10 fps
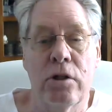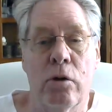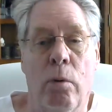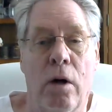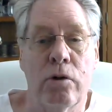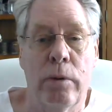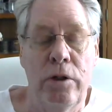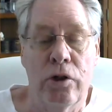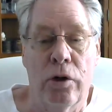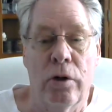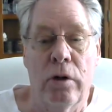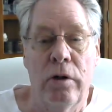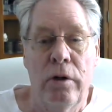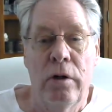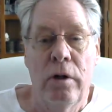of the Wall Street Journal
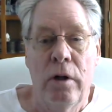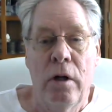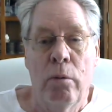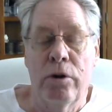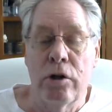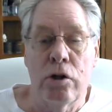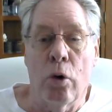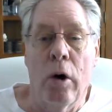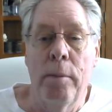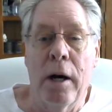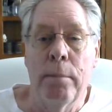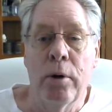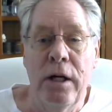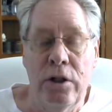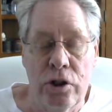with a story about a
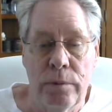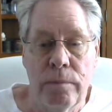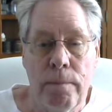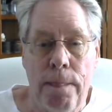breach.